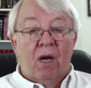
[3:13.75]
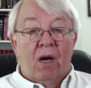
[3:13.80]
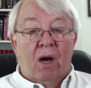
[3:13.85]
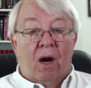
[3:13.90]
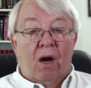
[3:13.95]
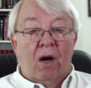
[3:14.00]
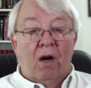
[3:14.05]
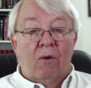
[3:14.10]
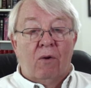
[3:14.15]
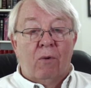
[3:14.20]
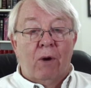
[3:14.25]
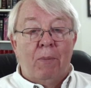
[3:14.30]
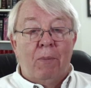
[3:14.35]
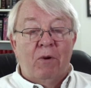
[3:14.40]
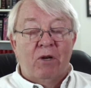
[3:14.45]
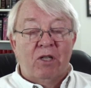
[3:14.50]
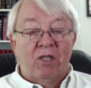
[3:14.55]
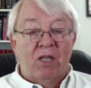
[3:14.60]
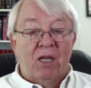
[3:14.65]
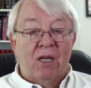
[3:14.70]
are
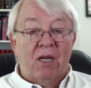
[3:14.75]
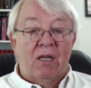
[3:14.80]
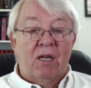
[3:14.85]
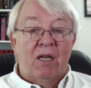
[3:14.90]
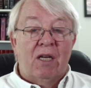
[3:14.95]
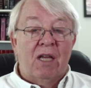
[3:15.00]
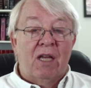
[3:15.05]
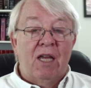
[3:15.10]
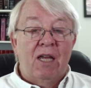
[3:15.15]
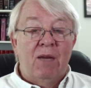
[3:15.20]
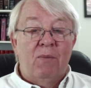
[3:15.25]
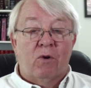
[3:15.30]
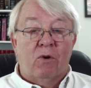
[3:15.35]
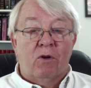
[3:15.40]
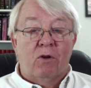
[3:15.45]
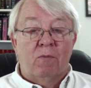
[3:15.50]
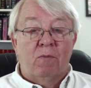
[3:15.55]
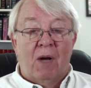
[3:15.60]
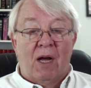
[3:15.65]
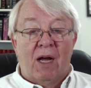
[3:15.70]
represented in
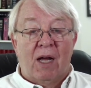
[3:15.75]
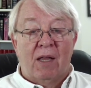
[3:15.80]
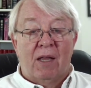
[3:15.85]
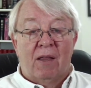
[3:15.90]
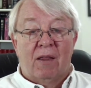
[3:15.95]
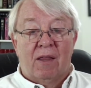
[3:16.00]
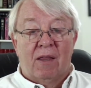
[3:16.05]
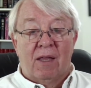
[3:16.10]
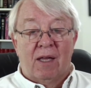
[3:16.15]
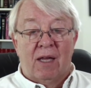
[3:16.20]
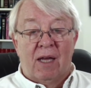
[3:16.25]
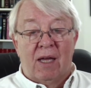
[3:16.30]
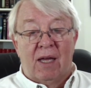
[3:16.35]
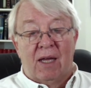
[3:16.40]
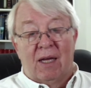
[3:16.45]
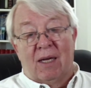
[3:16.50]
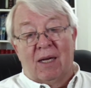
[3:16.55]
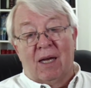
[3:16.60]
Hebrew by the